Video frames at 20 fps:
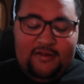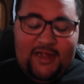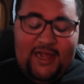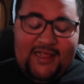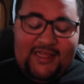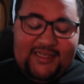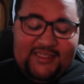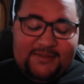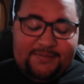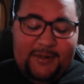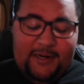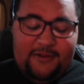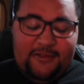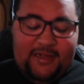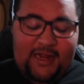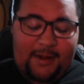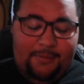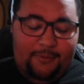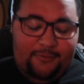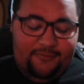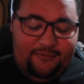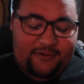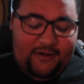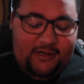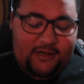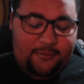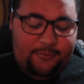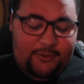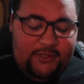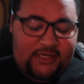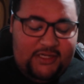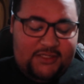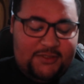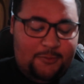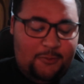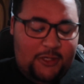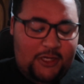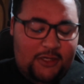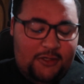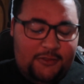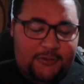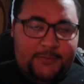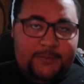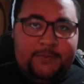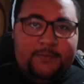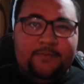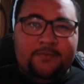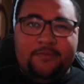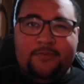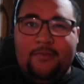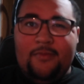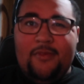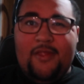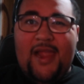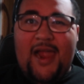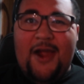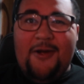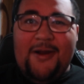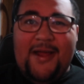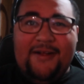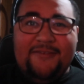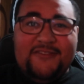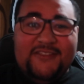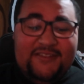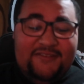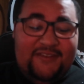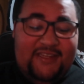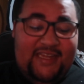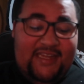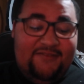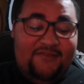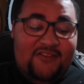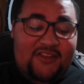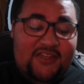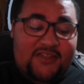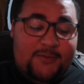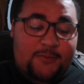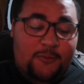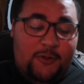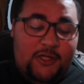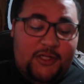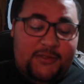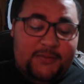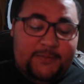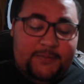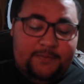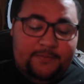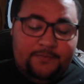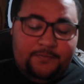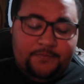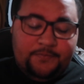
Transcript: I think it's better than the apple fritter one as well. I would have to give this one